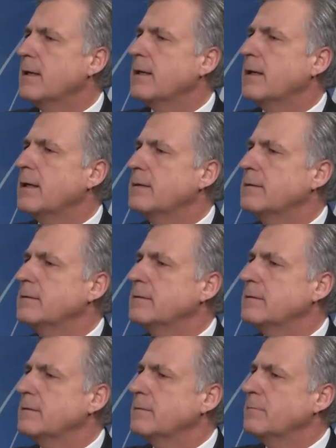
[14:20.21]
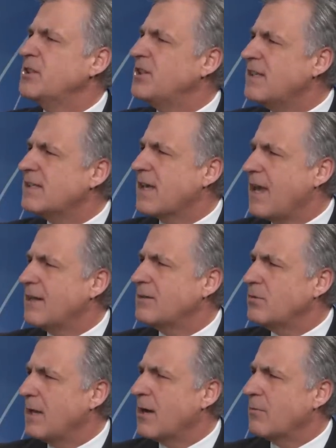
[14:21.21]
Uh, machines can't
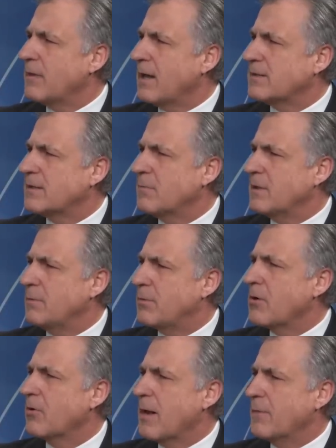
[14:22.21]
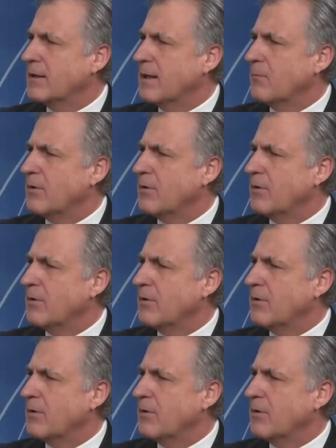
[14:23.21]
do that without somebody programming them,